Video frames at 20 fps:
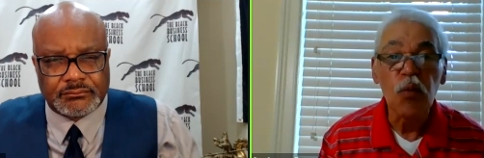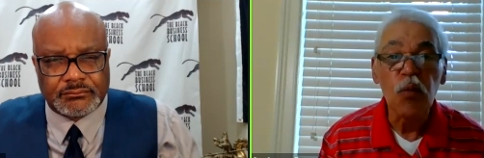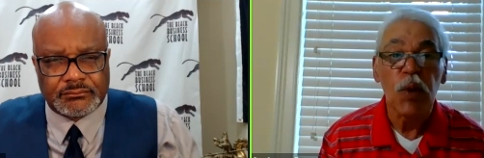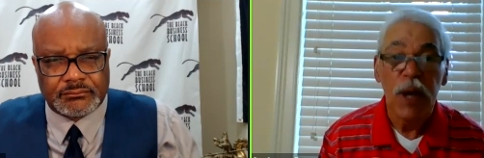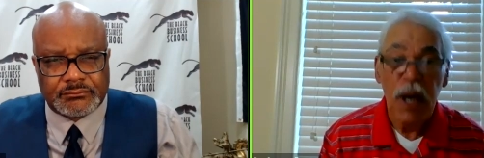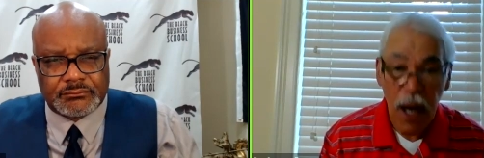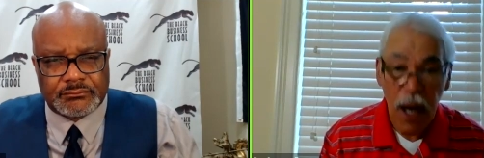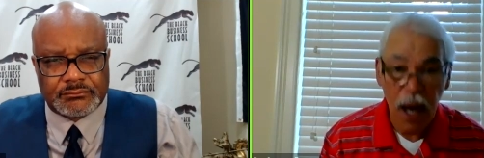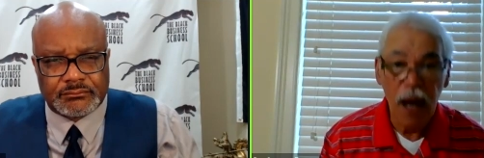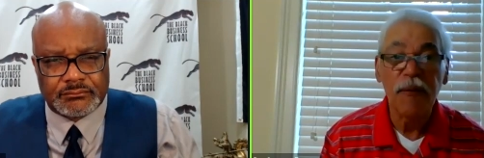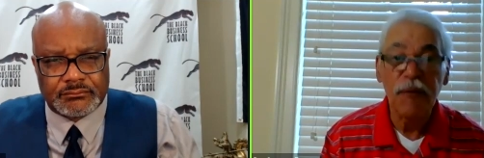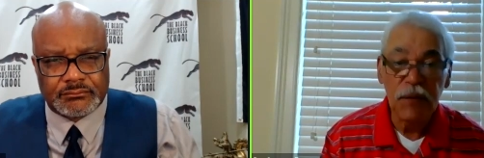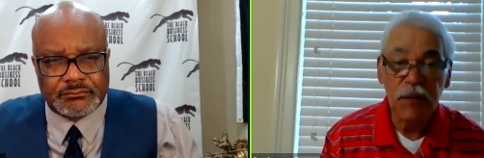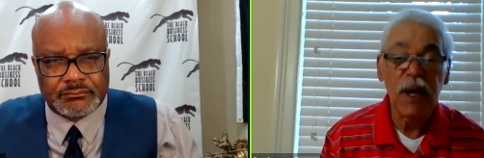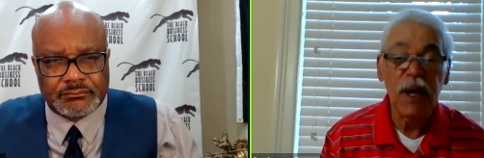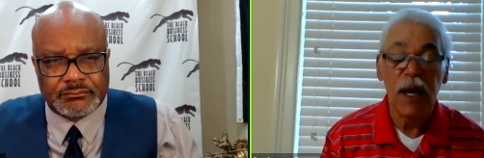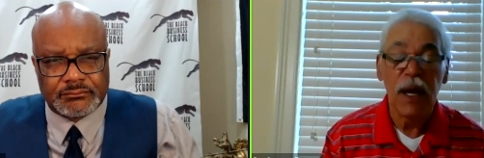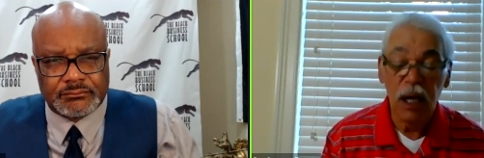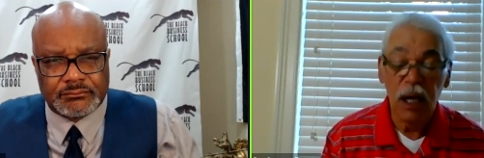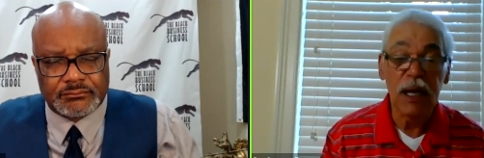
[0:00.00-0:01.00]
Speaker 1: we have
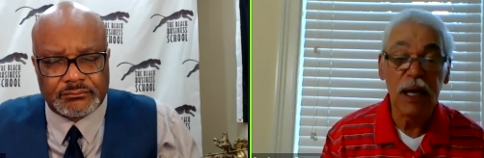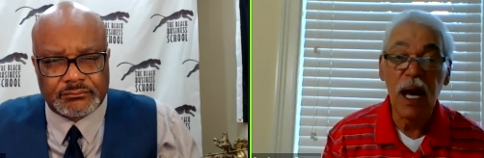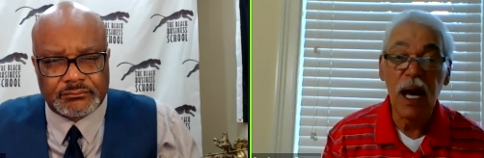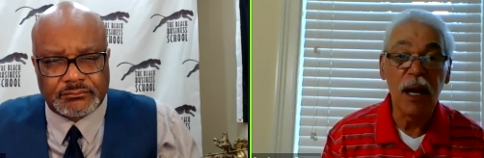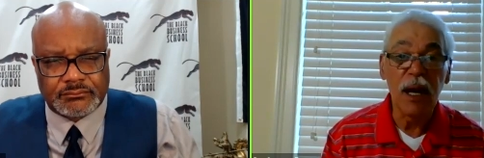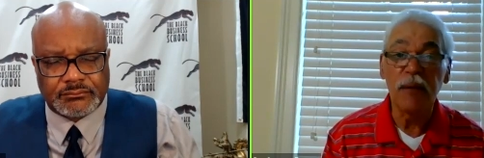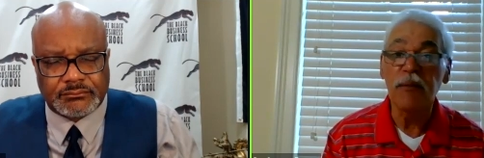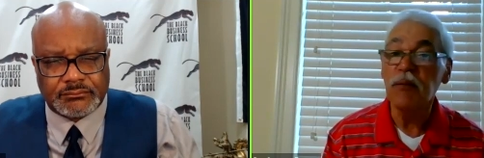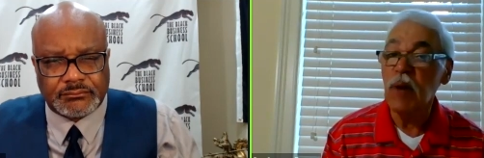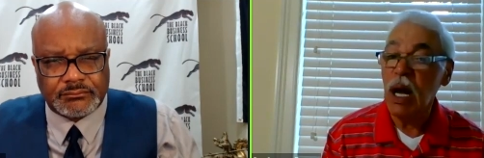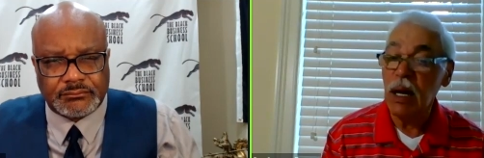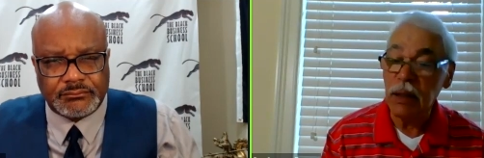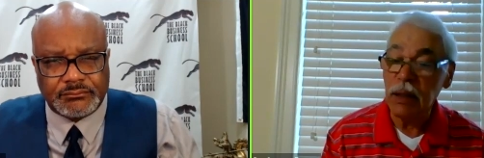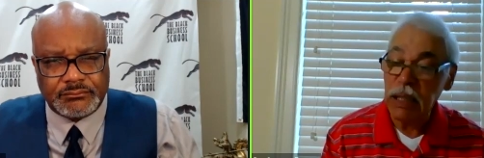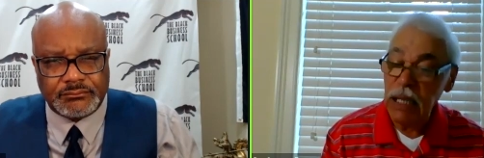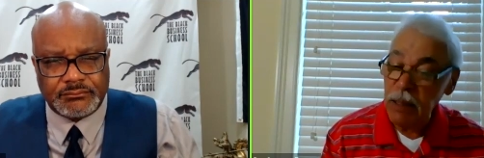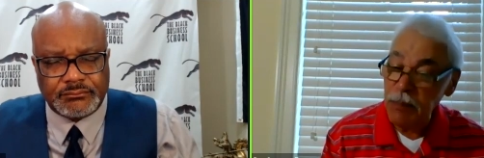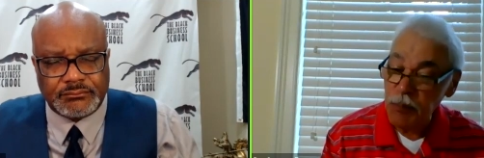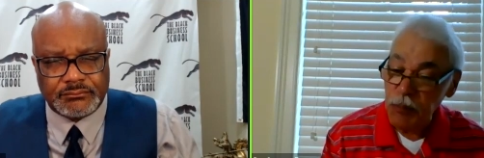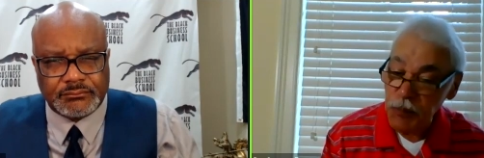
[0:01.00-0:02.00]
to, again, I
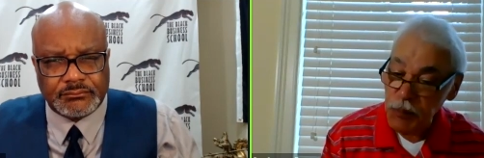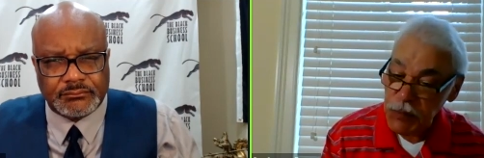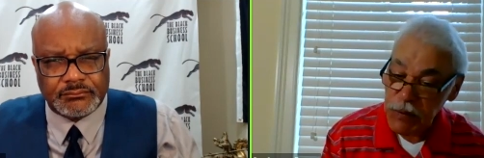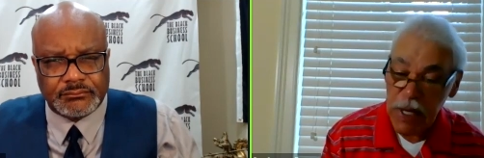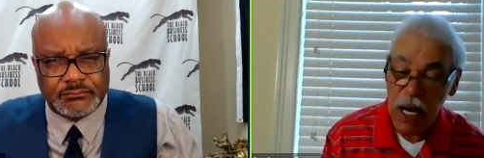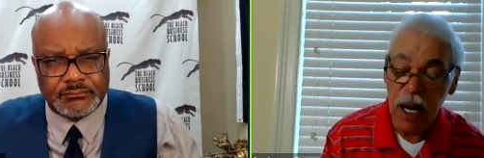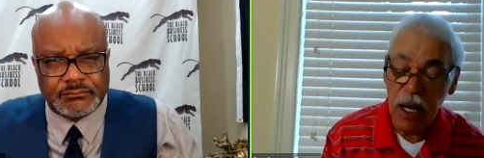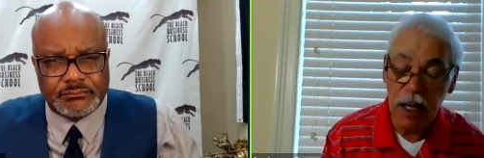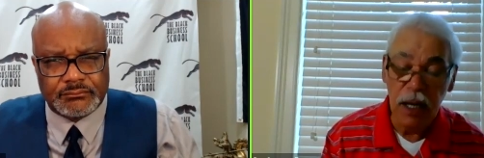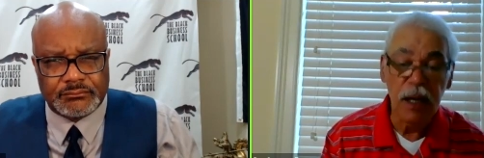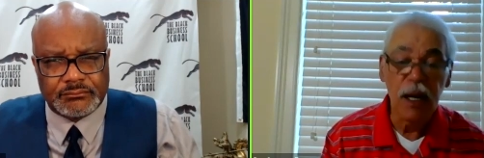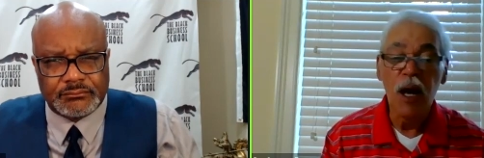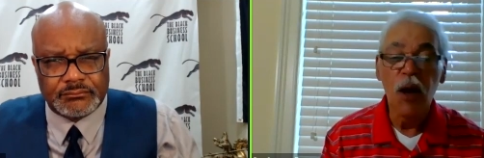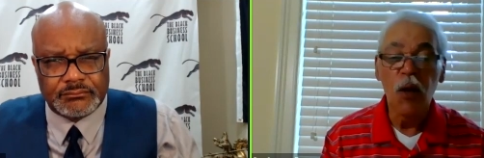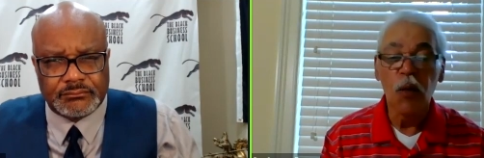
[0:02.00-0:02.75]
keep saying it,